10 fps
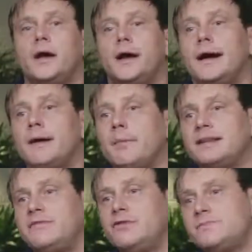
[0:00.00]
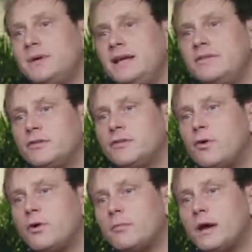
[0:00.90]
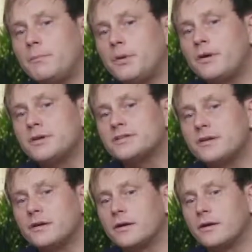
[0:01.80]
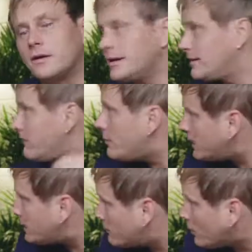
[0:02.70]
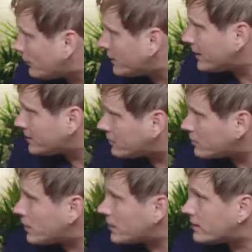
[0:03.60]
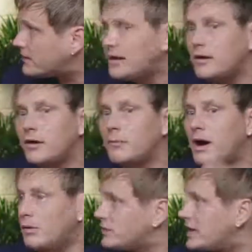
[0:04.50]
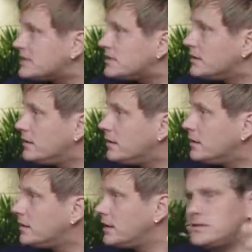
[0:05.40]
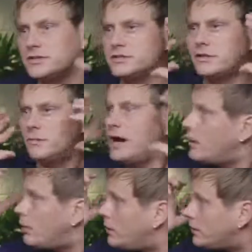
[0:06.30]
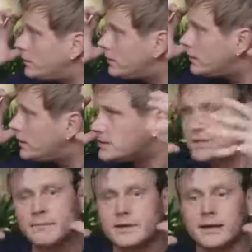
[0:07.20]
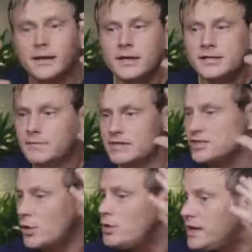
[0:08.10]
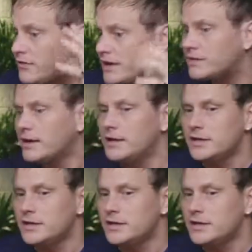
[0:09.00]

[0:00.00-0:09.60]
But if you speak with a normal person that's never been involved in network marketing about this, they just go, wow. Absolutely. It's something so different.